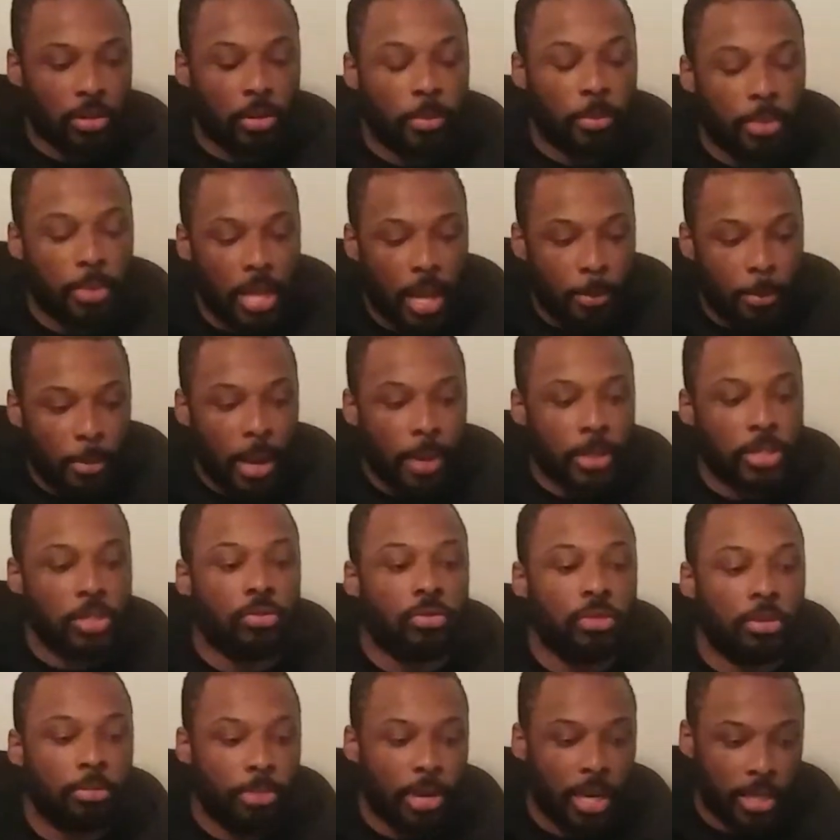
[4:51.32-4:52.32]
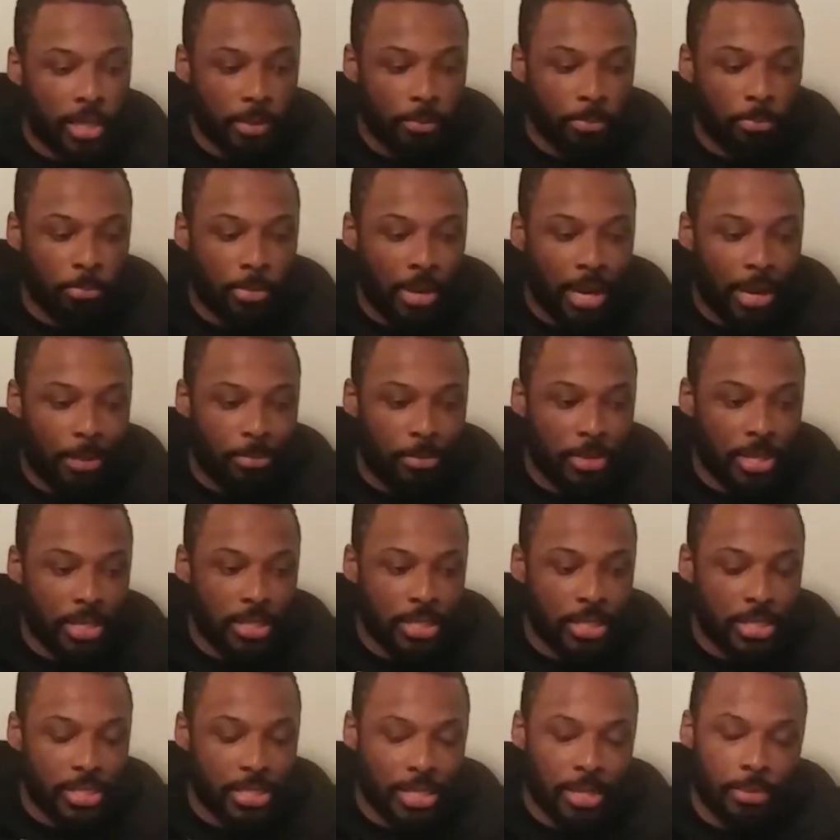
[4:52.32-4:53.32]
Yeah, I might do it by
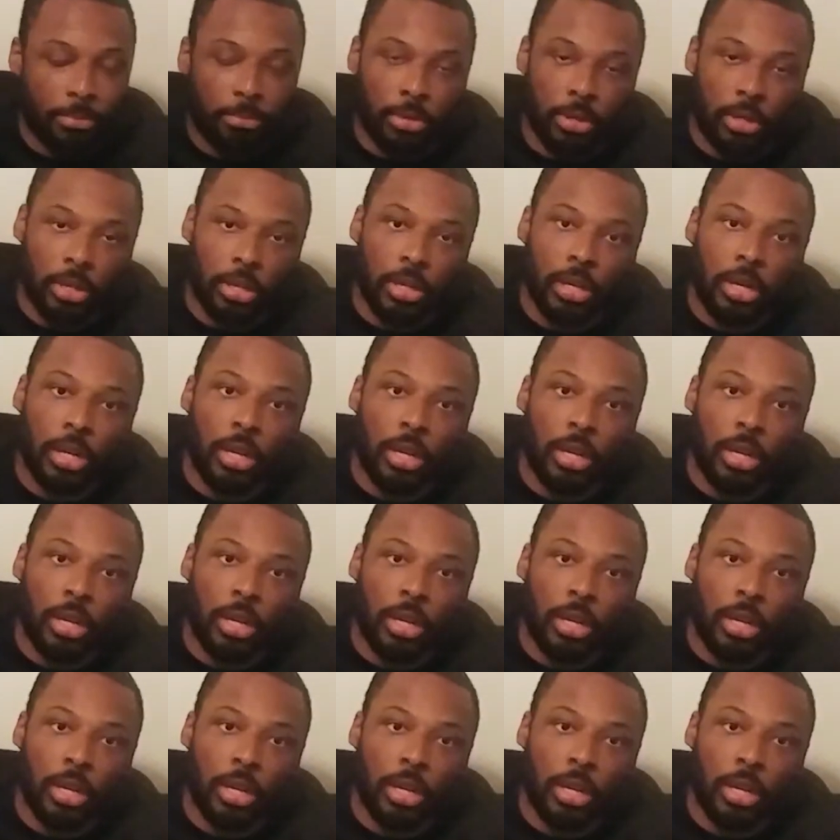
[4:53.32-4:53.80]
mid-December.